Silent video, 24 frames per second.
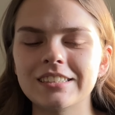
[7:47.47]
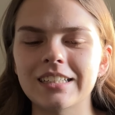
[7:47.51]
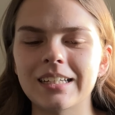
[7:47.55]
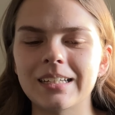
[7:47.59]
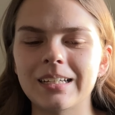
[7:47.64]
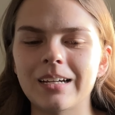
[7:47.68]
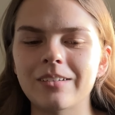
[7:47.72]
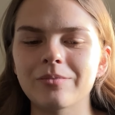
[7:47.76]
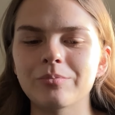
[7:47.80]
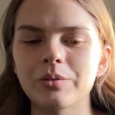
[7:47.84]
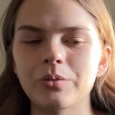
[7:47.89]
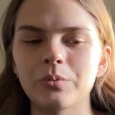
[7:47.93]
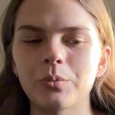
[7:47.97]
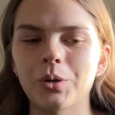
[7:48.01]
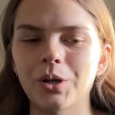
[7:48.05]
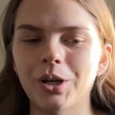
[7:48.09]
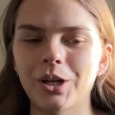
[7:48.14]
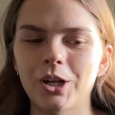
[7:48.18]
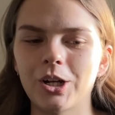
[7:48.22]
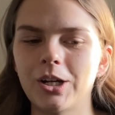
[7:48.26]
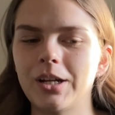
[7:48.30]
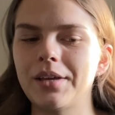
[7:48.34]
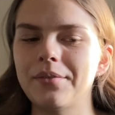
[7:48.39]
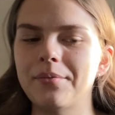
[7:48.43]
Like, I've been
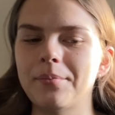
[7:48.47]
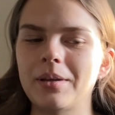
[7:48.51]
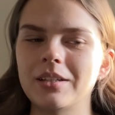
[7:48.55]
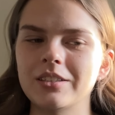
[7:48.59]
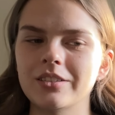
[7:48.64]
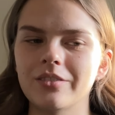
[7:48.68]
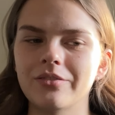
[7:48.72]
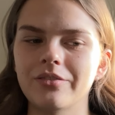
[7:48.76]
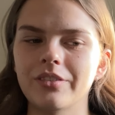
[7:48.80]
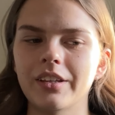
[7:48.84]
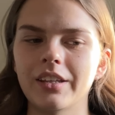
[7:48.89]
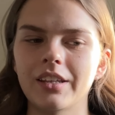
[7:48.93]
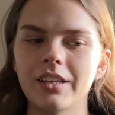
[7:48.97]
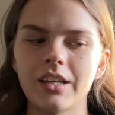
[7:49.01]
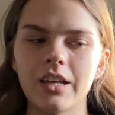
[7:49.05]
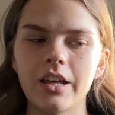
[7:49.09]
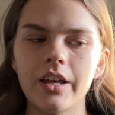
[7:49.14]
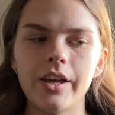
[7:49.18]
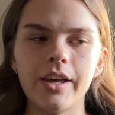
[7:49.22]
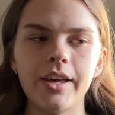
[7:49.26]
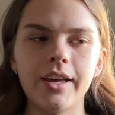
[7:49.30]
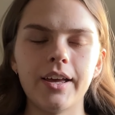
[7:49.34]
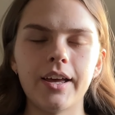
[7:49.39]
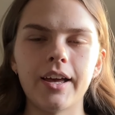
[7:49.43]
working on giving myself, like,
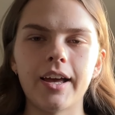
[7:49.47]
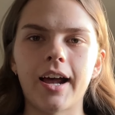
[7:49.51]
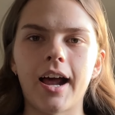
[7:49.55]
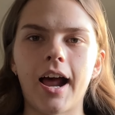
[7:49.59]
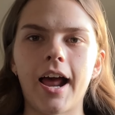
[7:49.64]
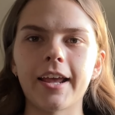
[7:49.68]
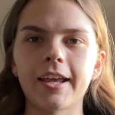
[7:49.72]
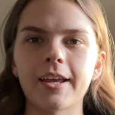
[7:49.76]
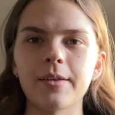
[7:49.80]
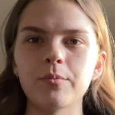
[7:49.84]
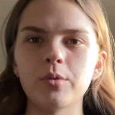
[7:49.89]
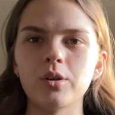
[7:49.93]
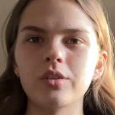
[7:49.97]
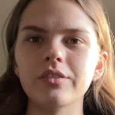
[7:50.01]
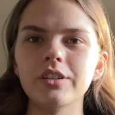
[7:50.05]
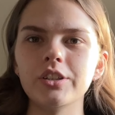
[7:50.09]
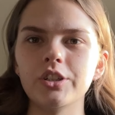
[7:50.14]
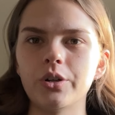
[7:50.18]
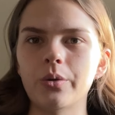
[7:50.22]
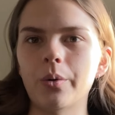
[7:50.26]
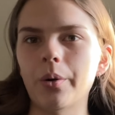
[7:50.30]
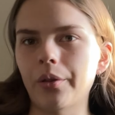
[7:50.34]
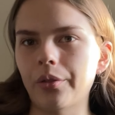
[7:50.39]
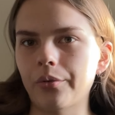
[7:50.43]
I can move it
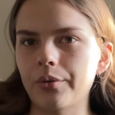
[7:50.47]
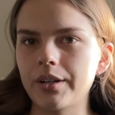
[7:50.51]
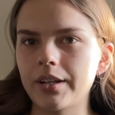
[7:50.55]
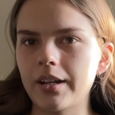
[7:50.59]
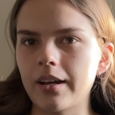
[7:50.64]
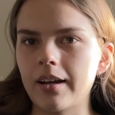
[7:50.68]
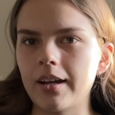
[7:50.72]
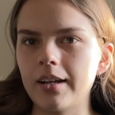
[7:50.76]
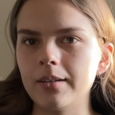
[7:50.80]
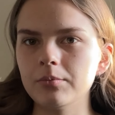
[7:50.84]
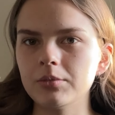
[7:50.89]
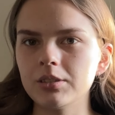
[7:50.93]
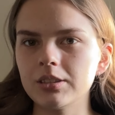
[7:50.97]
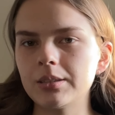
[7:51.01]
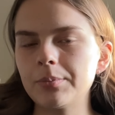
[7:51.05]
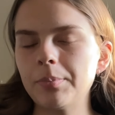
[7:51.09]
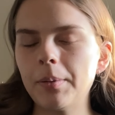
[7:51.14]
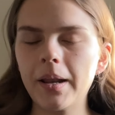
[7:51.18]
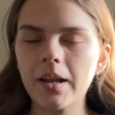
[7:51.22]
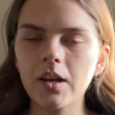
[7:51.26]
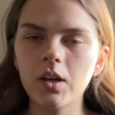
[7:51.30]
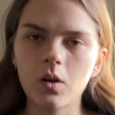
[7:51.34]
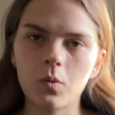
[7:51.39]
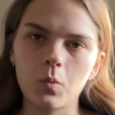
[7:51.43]
two or three times,
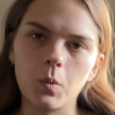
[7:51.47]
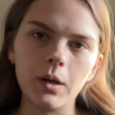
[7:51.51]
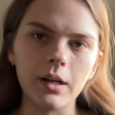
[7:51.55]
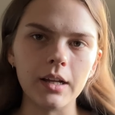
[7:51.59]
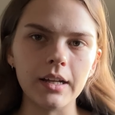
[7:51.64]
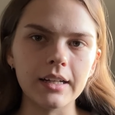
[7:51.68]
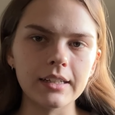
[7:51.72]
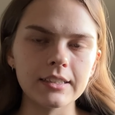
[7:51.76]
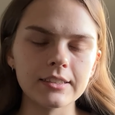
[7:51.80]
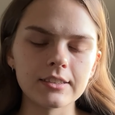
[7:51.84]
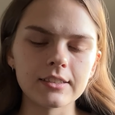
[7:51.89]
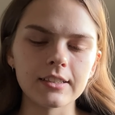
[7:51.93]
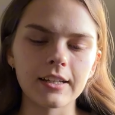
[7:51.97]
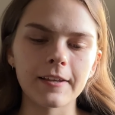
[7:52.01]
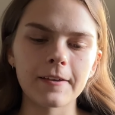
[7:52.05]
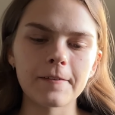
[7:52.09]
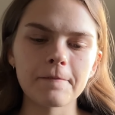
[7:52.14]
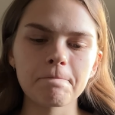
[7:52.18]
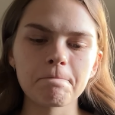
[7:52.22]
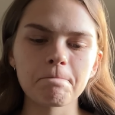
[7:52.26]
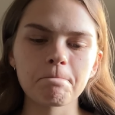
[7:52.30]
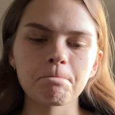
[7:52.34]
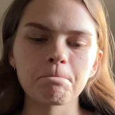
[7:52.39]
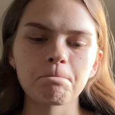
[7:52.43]
depending on what it is. Like,
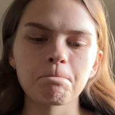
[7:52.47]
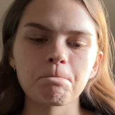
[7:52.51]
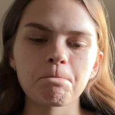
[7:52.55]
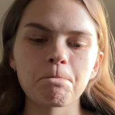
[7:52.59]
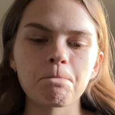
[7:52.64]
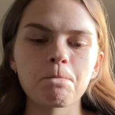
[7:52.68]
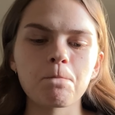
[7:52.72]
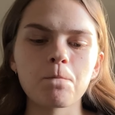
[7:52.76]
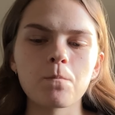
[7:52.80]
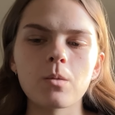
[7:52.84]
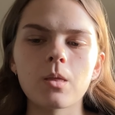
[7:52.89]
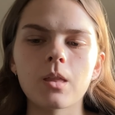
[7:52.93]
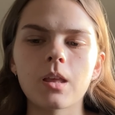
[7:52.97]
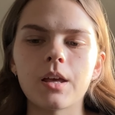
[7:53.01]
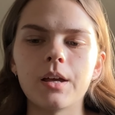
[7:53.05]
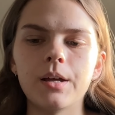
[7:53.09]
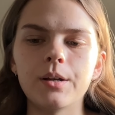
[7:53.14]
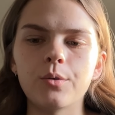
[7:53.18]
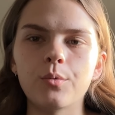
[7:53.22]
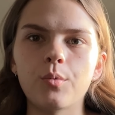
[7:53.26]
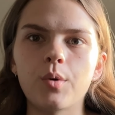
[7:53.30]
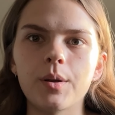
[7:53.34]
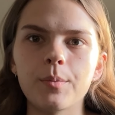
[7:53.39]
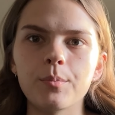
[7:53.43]
I
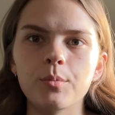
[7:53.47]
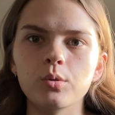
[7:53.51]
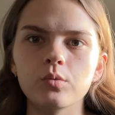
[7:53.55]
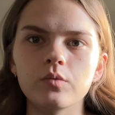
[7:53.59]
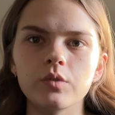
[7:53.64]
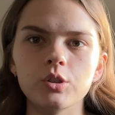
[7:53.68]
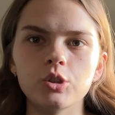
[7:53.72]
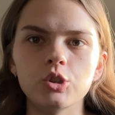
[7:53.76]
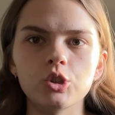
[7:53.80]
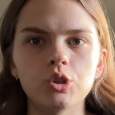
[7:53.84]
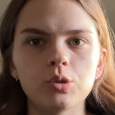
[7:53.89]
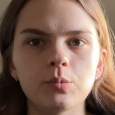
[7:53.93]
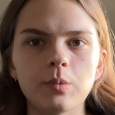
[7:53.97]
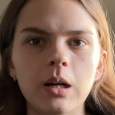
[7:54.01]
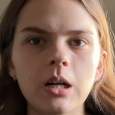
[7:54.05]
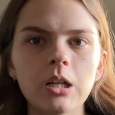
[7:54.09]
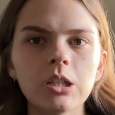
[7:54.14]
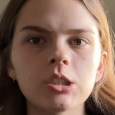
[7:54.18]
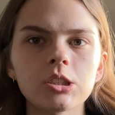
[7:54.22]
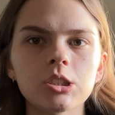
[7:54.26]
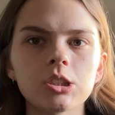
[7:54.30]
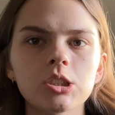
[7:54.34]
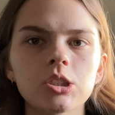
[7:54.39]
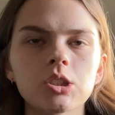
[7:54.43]
don't want to move it too
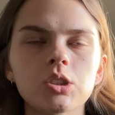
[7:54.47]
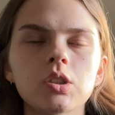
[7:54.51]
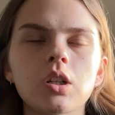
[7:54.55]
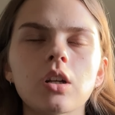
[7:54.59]
much.